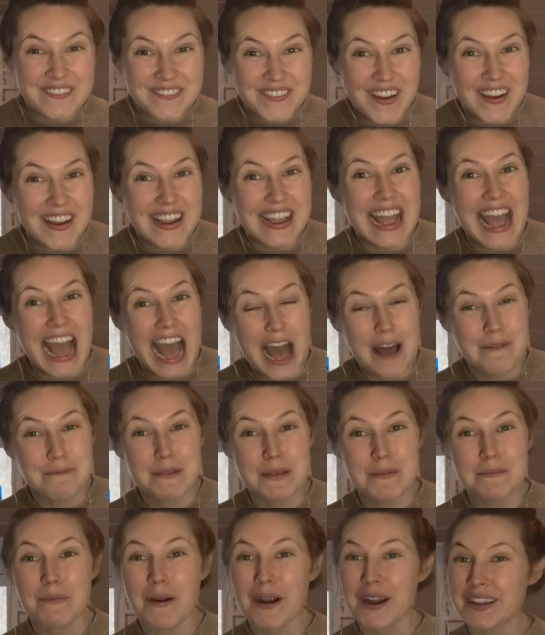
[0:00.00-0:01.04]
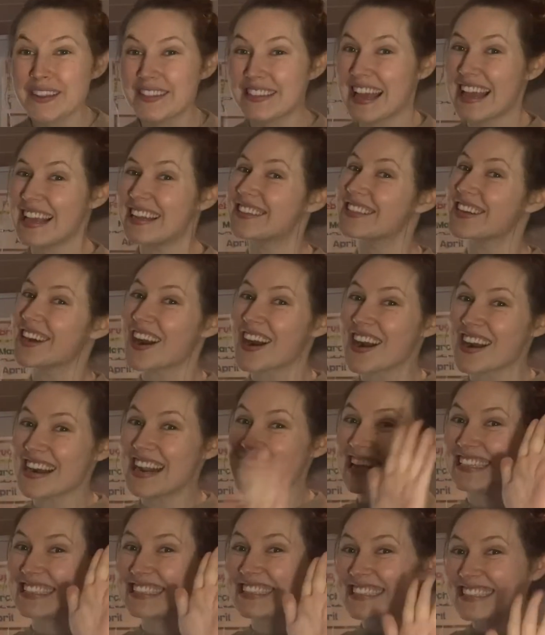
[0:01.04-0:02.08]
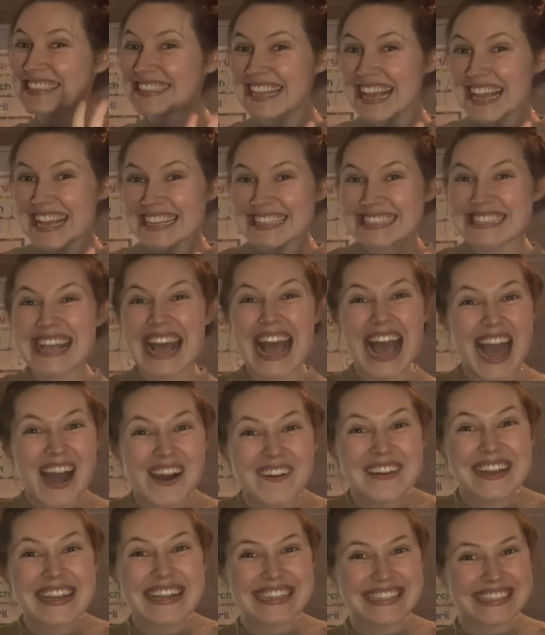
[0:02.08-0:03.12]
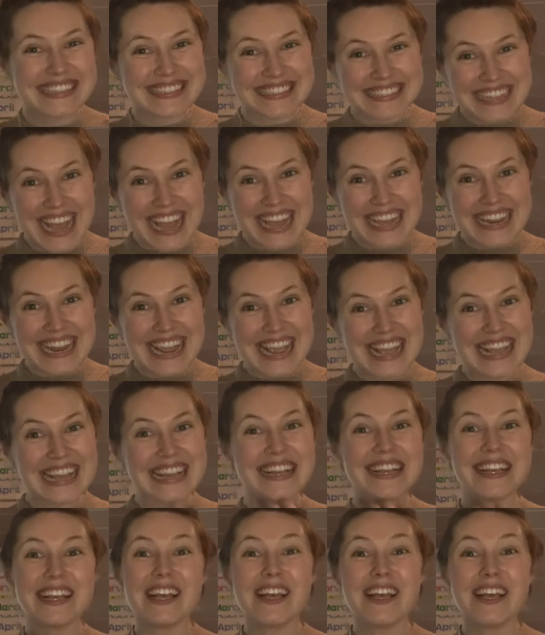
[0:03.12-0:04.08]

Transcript: very happy birthday, turning 6. How exciting!